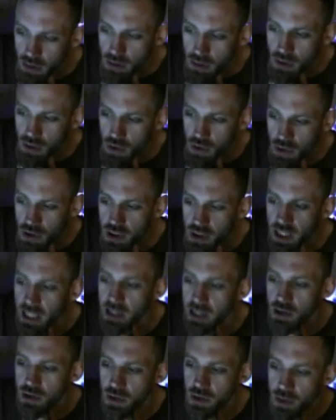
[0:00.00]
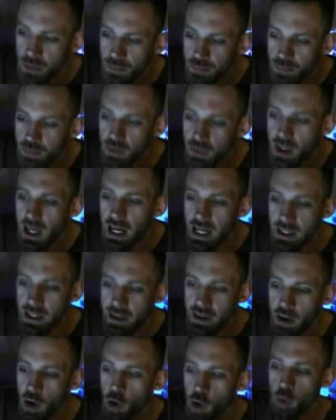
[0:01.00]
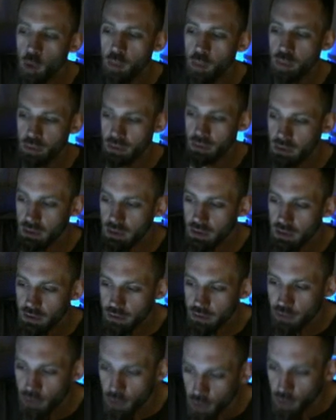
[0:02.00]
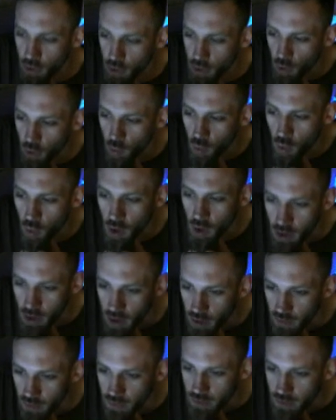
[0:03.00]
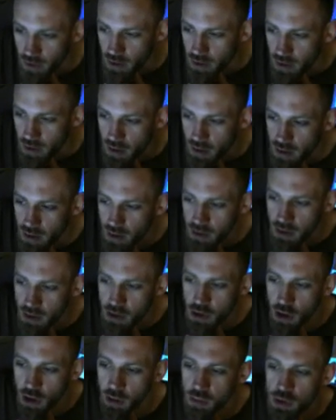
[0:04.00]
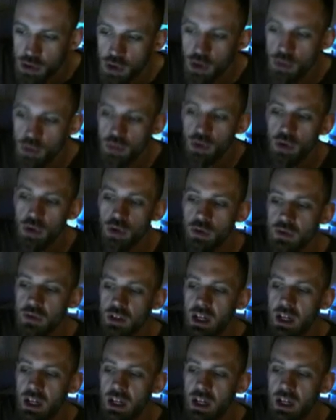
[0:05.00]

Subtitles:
Just castle. And hope for one of the top two moves.